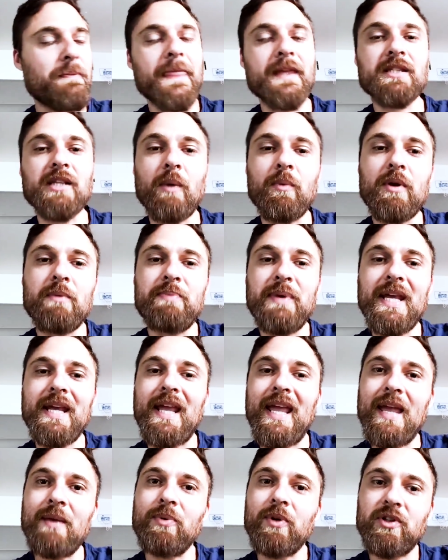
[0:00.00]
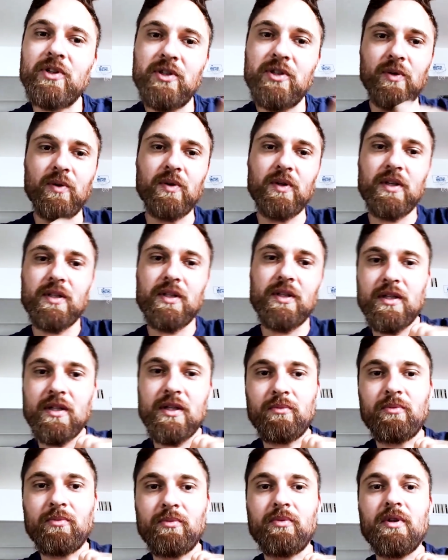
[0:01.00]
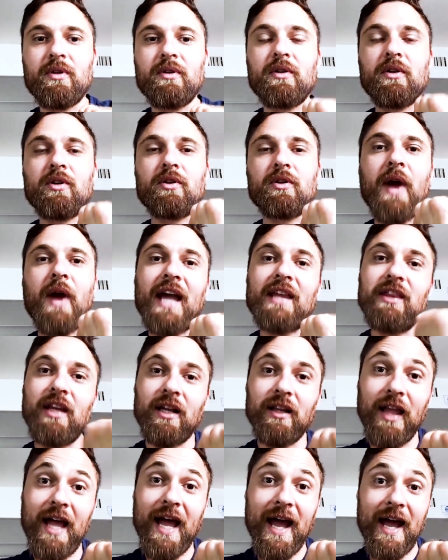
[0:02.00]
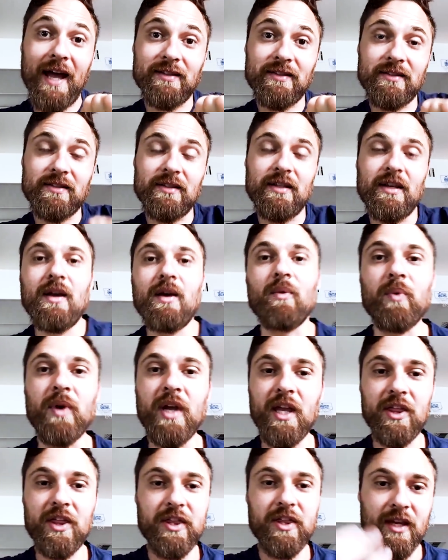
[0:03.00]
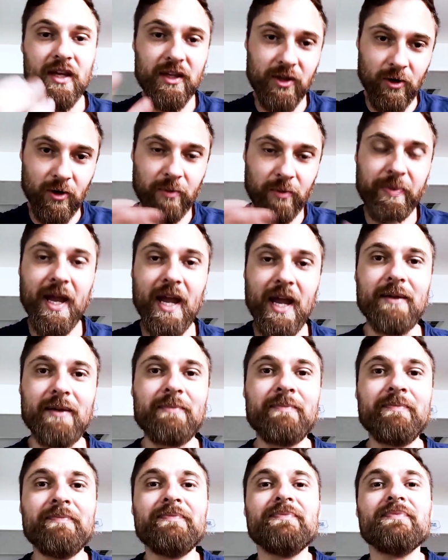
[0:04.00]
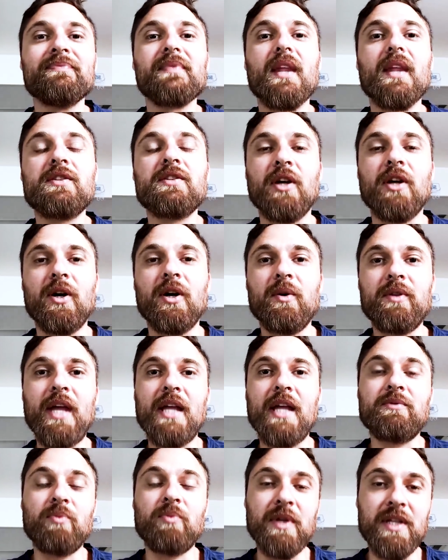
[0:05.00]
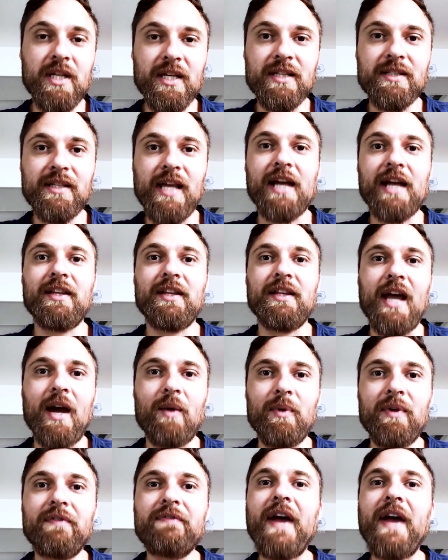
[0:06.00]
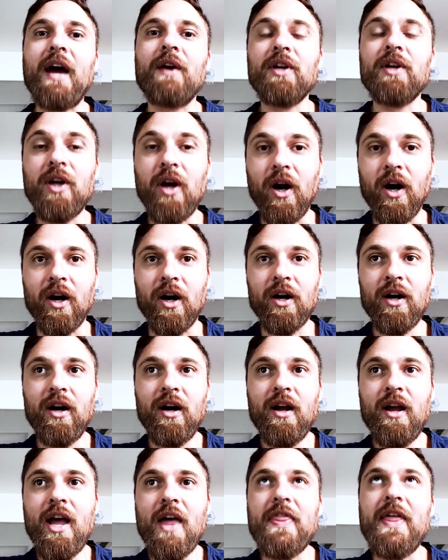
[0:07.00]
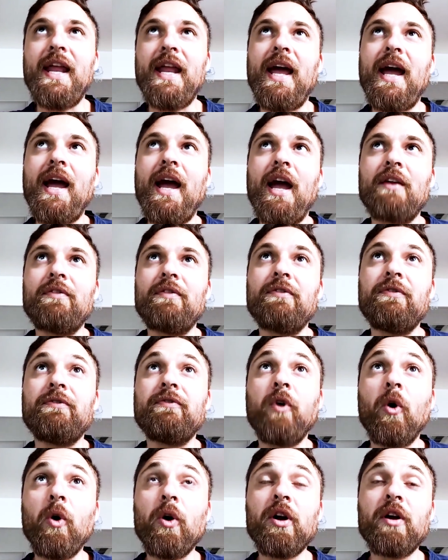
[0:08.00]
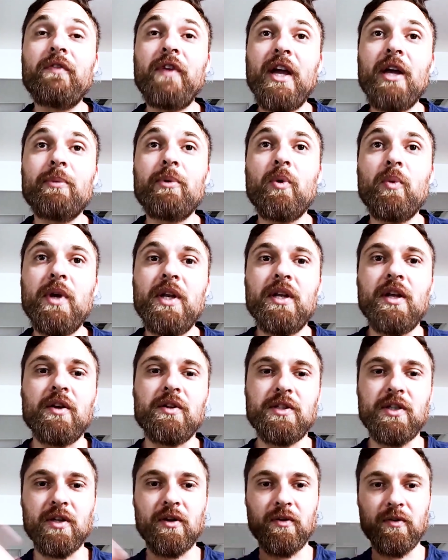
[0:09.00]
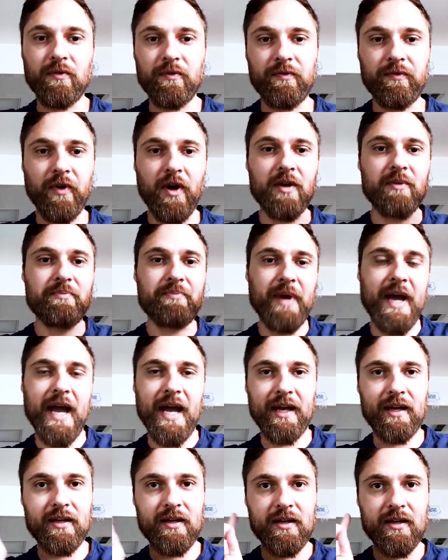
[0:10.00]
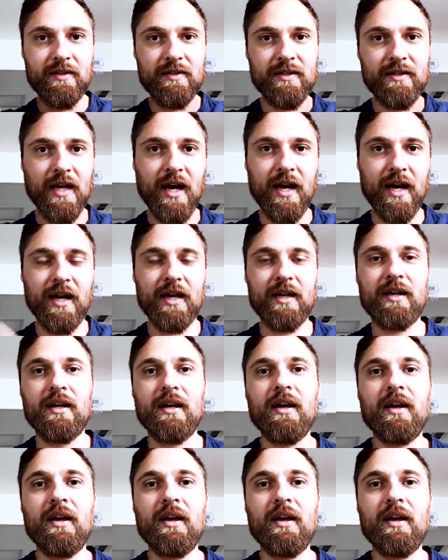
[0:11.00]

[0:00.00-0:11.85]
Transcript: someone being able to crack the glass with your pen. So that we did exactly that. We found a car that had four available windows, front, back, side,